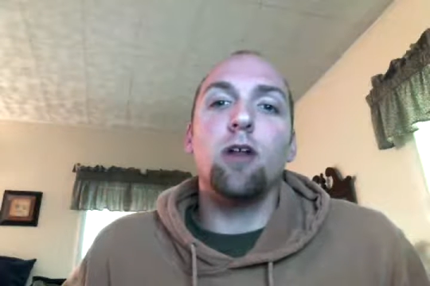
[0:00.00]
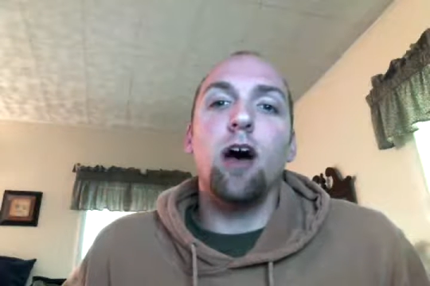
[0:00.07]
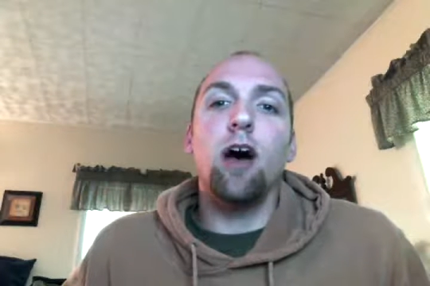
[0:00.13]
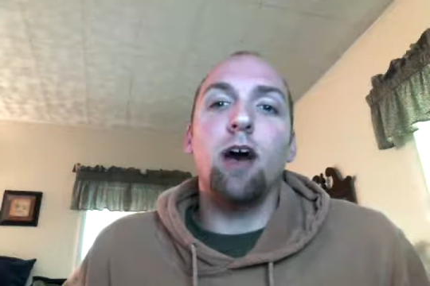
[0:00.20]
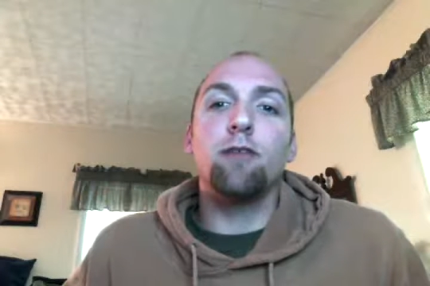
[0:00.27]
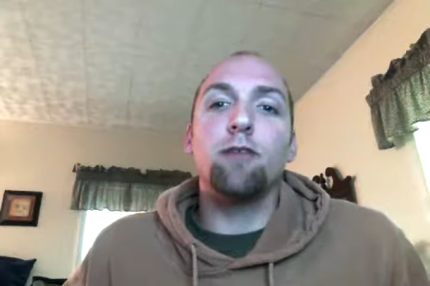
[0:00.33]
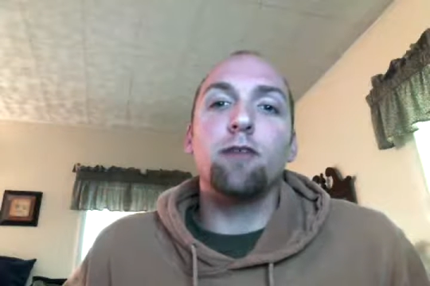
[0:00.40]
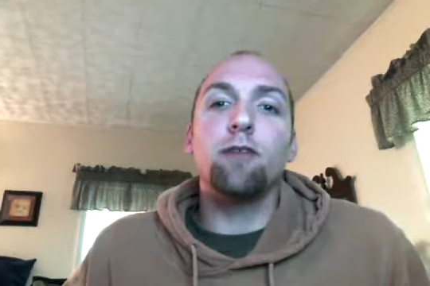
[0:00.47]

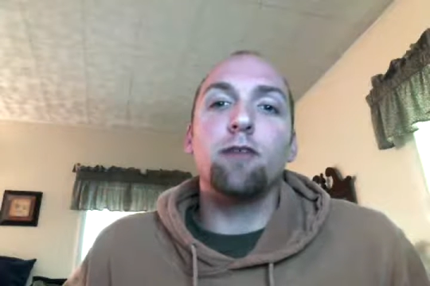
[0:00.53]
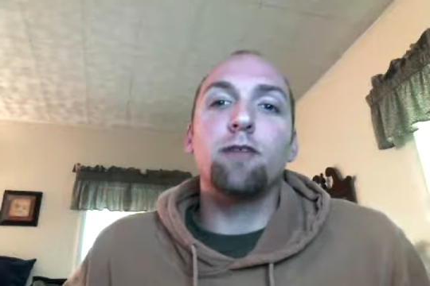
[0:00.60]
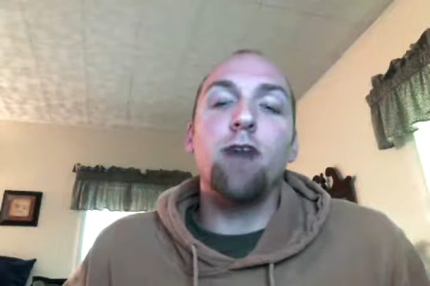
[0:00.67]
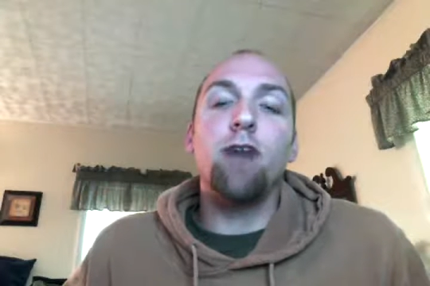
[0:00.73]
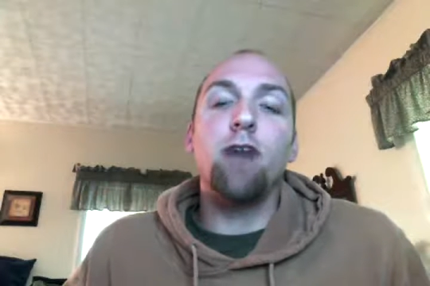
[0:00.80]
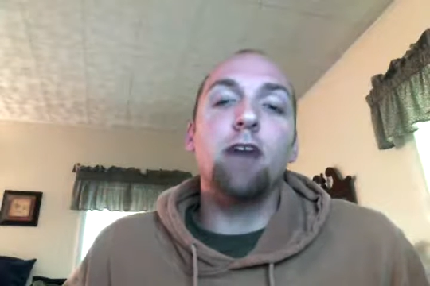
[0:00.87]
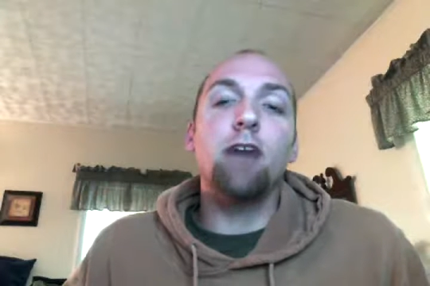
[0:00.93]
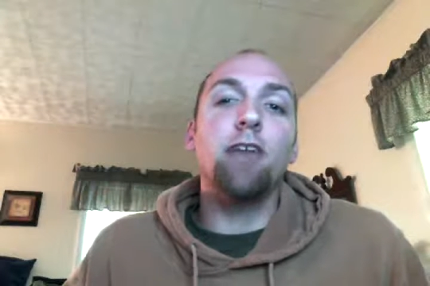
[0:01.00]
for every
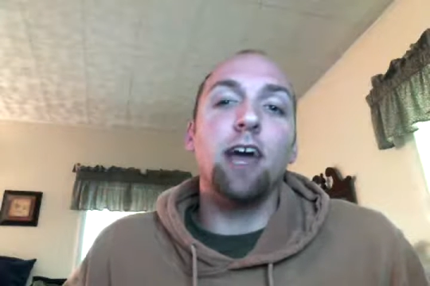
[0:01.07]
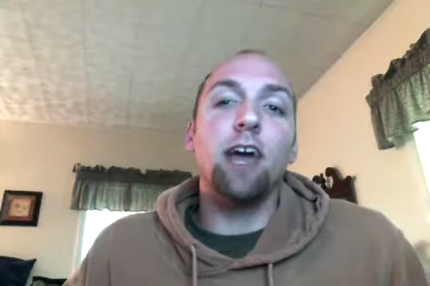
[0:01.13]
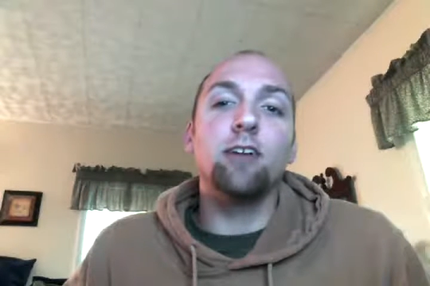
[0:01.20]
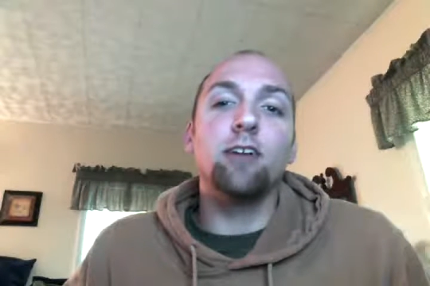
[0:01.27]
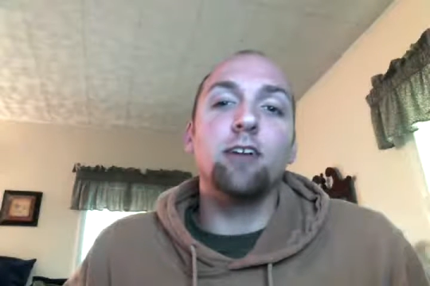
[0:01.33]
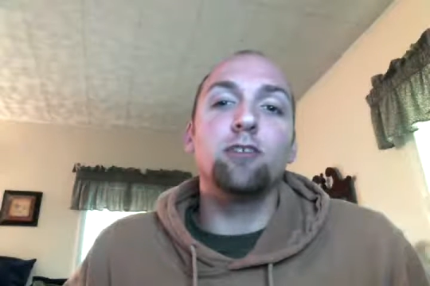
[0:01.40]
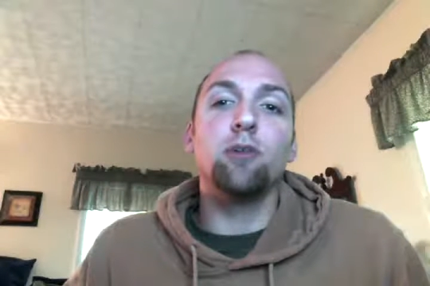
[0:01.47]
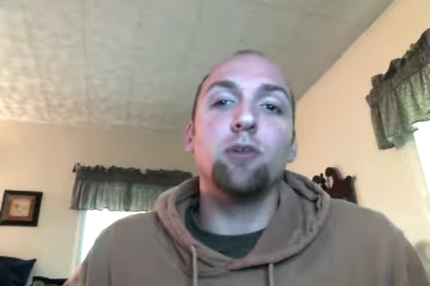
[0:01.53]
5
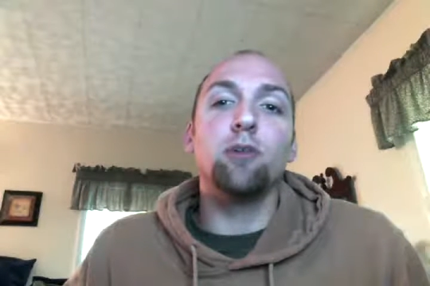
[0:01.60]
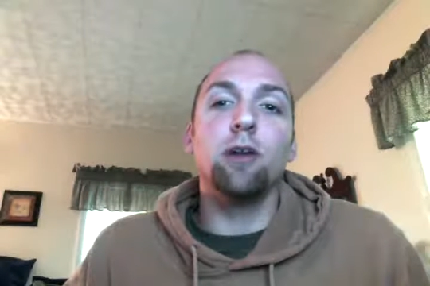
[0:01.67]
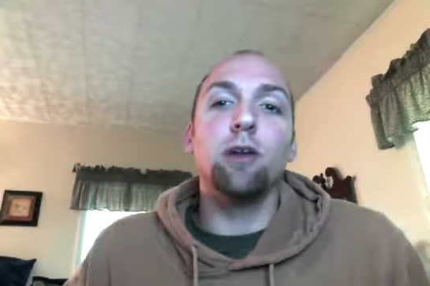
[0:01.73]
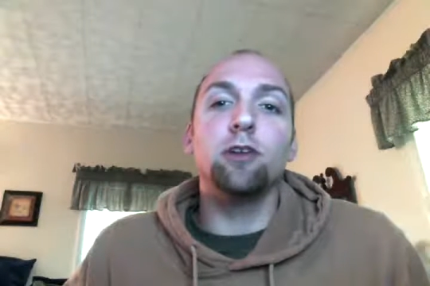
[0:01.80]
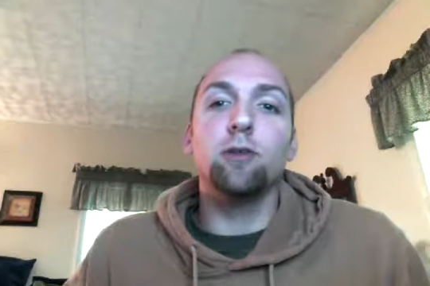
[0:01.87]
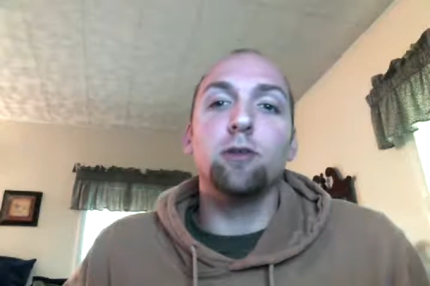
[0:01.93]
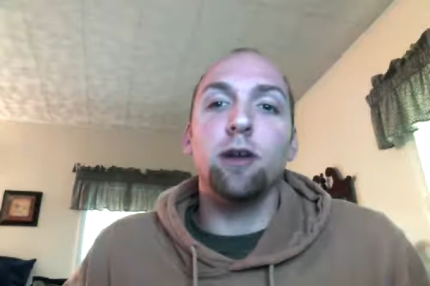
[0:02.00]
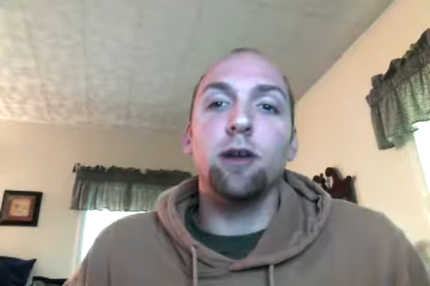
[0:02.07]
gallons you want to
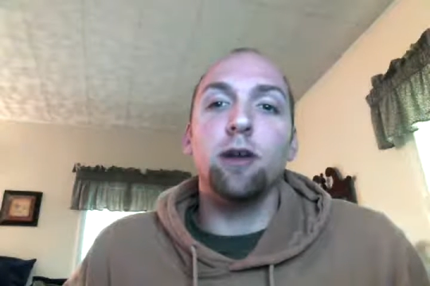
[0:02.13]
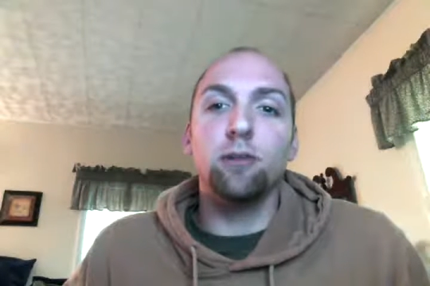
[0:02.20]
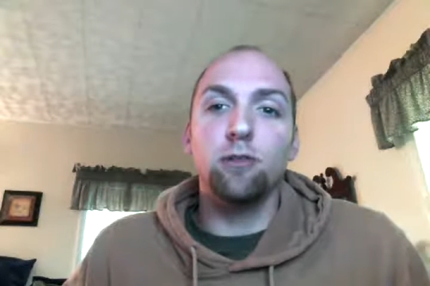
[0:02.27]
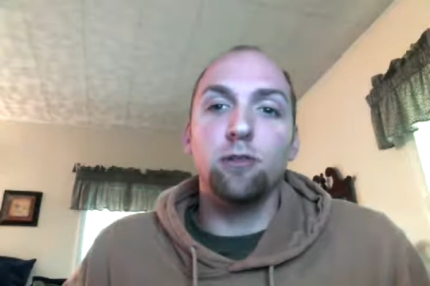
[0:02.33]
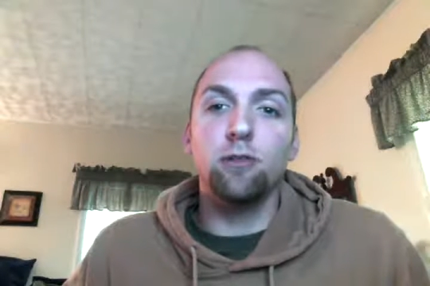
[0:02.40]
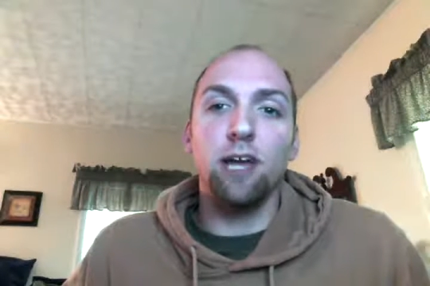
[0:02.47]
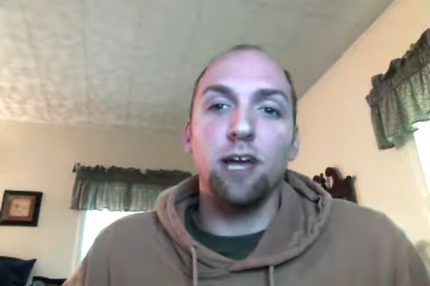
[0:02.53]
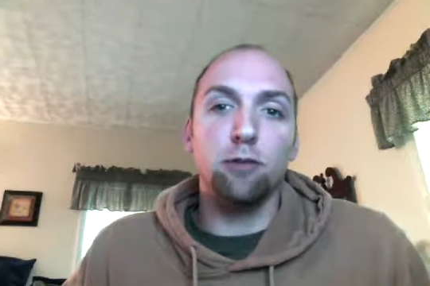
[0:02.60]
do about 2
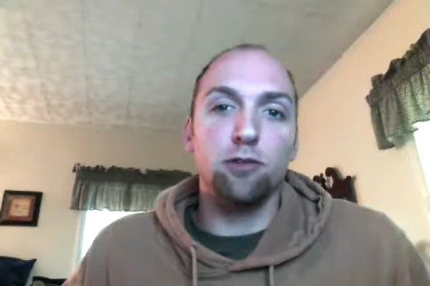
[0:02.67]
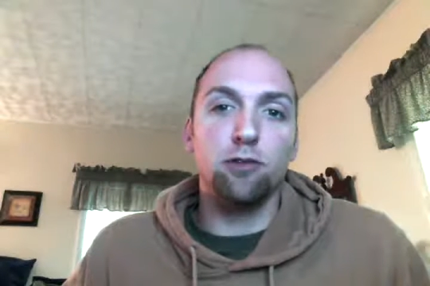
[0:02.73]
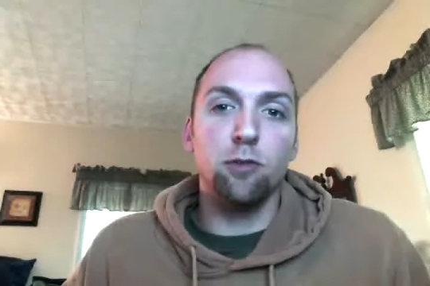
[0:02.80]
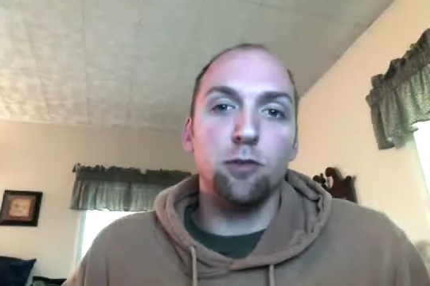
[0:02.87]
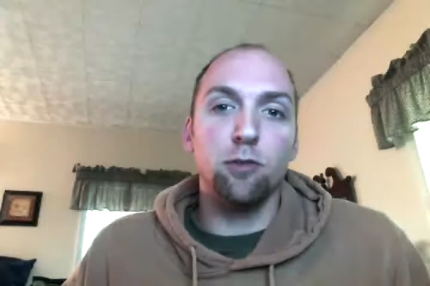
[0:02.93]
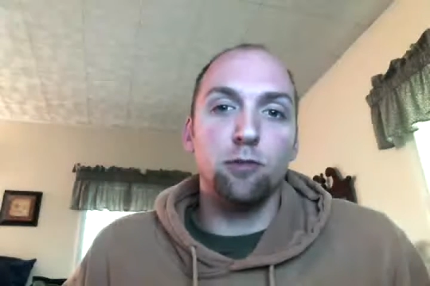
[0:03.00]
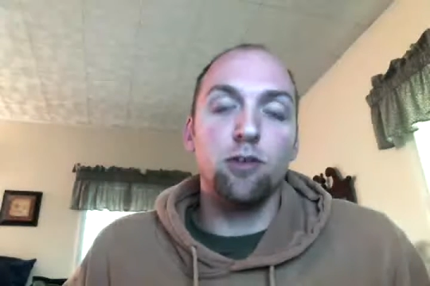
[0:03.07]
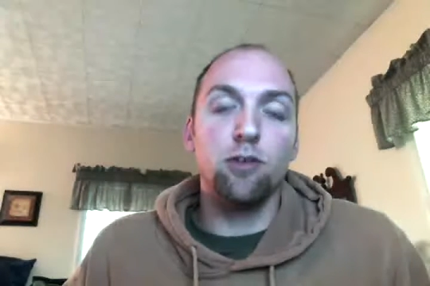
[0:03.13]

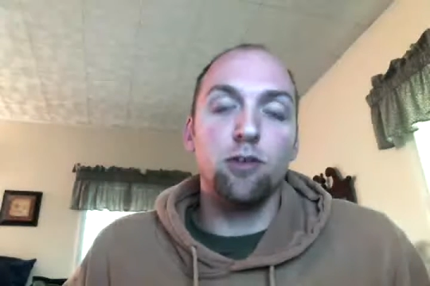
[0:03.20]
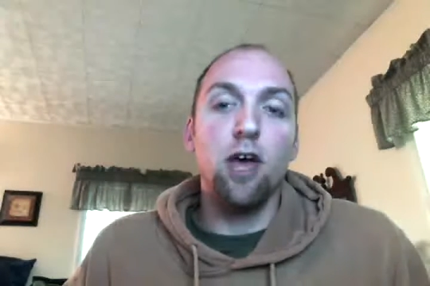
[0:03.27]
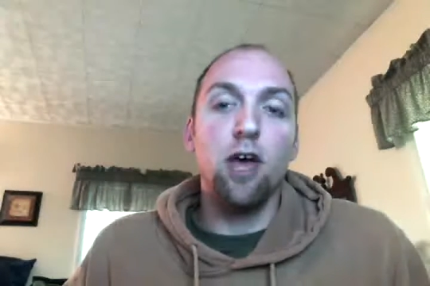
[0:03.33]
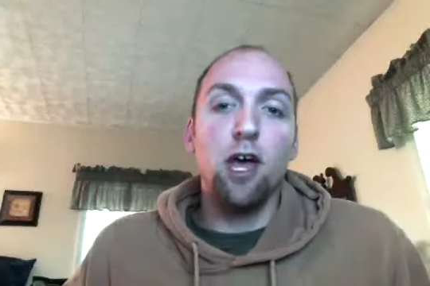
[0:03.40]
tablespoons.